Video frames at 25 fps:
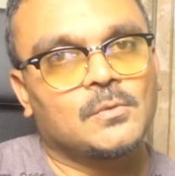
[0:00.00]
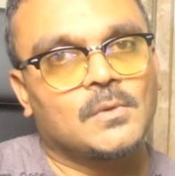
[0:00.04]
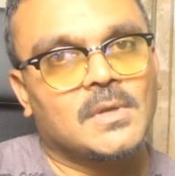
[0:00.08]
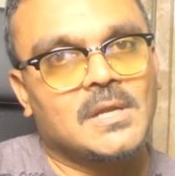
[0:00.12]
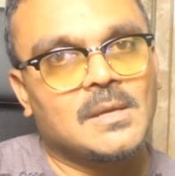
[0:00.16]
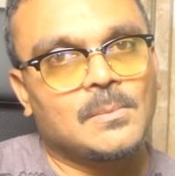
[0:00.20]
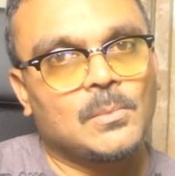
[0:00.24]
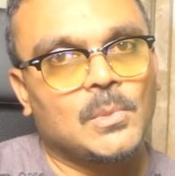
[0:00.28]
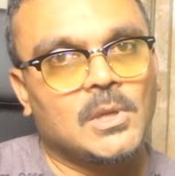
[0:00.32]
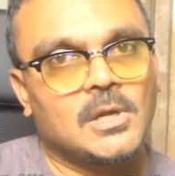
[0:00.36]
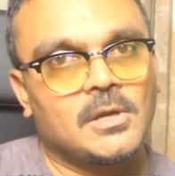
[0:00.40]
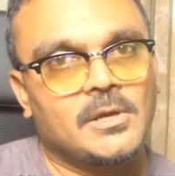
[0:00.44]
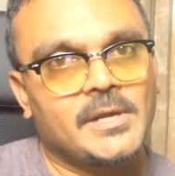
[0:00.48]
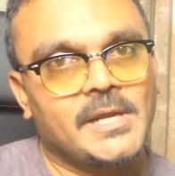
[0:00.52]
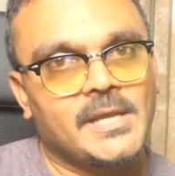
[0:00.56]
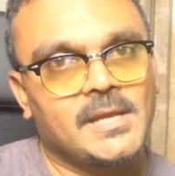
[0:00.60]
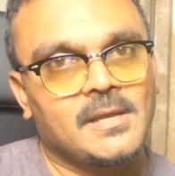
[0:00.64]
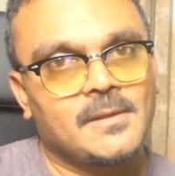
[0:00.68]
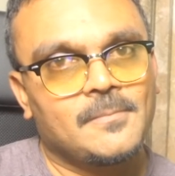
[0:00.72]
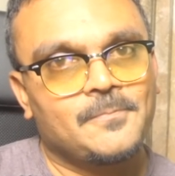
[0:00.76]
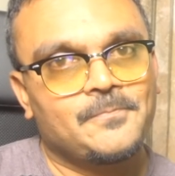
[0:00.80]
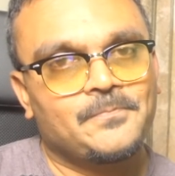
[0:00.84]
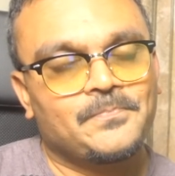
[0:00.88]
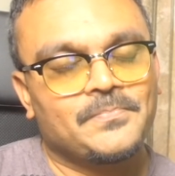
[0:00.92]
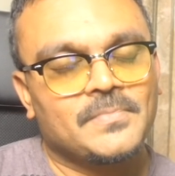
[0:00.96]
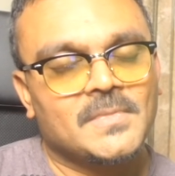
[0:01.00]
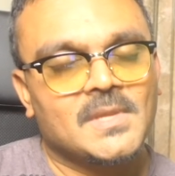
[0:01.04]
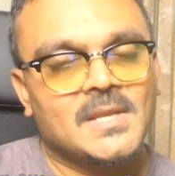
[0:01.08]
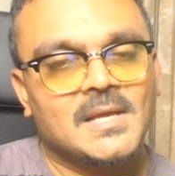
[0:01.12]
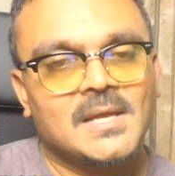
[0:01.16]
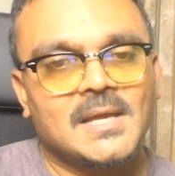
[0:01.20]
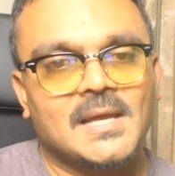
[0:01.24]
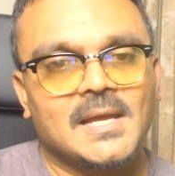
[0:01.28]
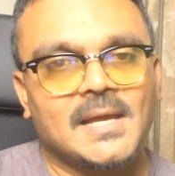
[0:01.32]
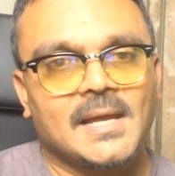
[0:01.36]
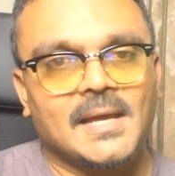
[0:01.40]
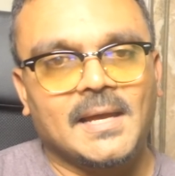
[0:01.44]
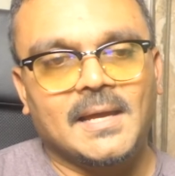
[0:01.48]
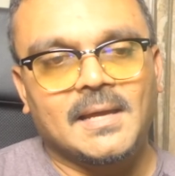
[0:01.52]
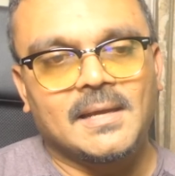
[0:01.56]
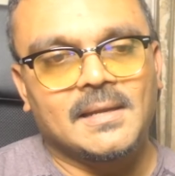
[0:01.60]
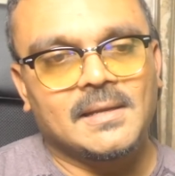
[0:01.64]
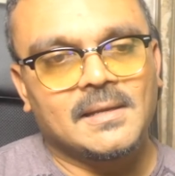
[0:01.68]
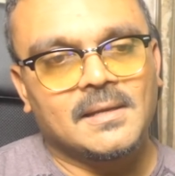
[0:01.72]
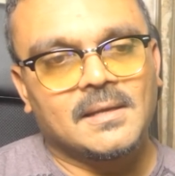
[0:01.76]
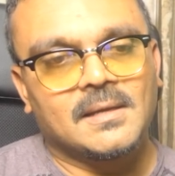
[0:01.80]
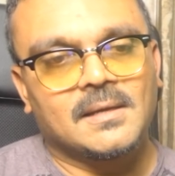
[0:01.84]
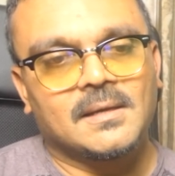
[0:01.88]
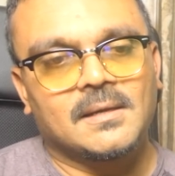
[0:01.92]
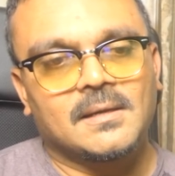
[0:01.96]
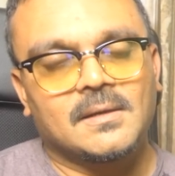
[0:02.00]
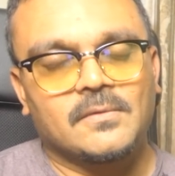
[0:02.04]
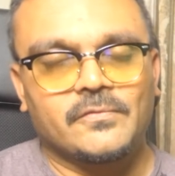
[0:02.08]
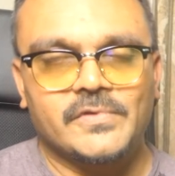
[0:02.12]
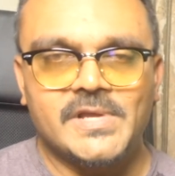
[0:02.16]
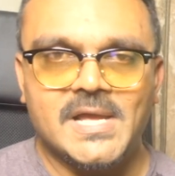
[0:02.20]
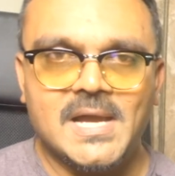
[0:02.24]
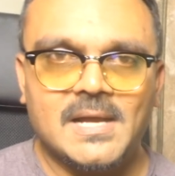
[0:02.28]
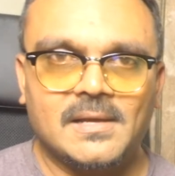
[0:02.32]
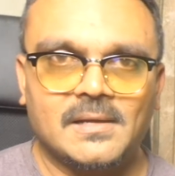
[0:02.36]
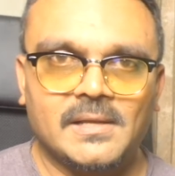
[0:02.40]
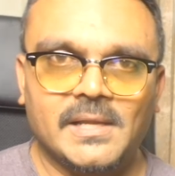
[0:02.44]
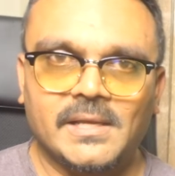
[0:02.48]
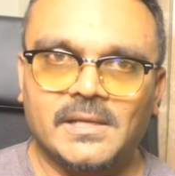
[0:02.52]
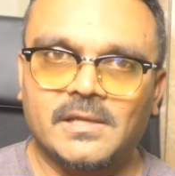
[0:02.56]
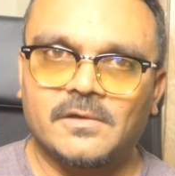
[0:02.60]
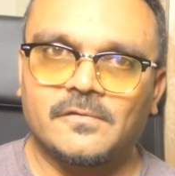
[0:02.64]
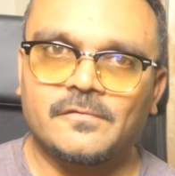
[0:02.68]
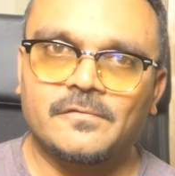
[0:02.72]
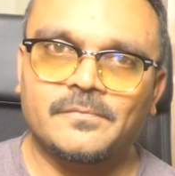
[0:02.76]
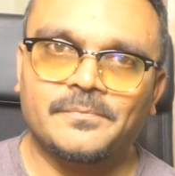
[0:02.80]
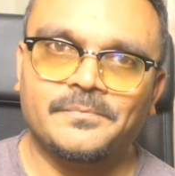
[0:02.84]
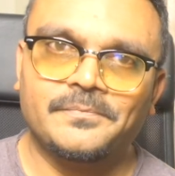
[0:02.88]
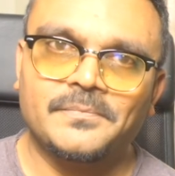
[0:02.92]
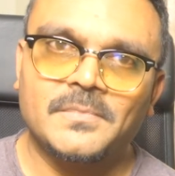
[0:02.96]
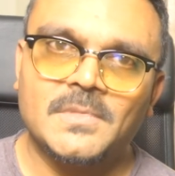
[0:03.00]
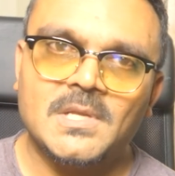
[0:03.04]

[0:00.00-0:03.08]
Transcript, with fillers: what I'm learning, and React Native,